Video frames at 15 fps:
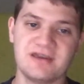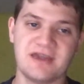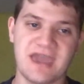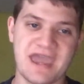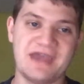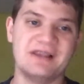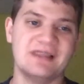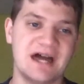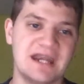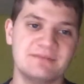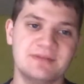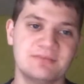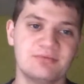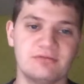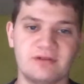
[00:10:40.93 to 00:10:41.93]
and a lot of
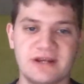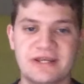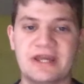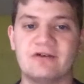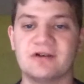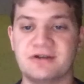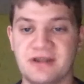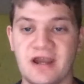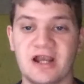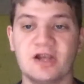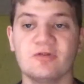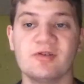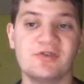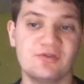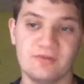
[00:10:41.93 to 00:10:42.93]
people right now are not
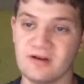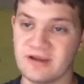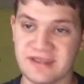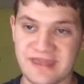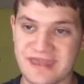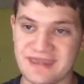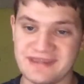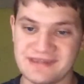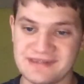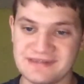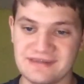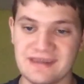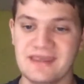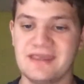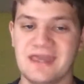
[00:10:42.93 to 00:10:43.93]
going to arcades.